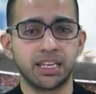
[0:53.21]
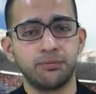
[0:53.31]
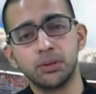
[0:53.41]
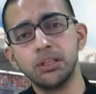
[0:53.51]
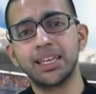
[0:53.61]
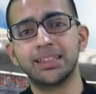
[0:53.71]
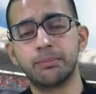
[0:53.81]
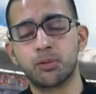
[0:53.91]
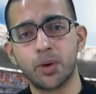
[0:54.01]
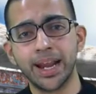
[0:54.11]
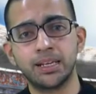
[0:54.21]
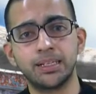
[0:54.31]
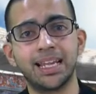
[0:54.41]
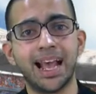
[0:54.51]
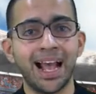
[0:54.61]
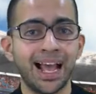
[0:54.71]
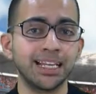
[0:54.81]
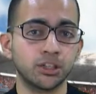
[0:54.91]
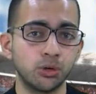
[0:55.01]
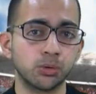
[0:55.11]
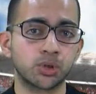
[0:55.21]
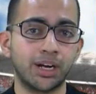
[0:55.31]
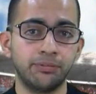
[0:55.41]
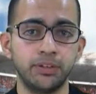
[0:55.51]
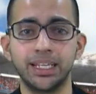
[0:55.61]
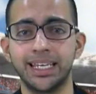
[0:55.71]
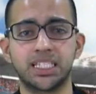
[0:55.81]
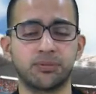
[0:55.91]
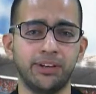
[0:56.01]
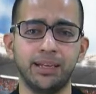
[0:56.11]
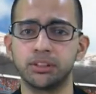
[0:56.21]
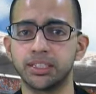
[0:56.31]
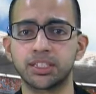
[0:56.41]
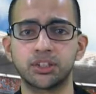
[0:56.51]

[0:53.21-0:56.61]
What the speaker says: If you look at the record at Old Trafford, it's fabulous.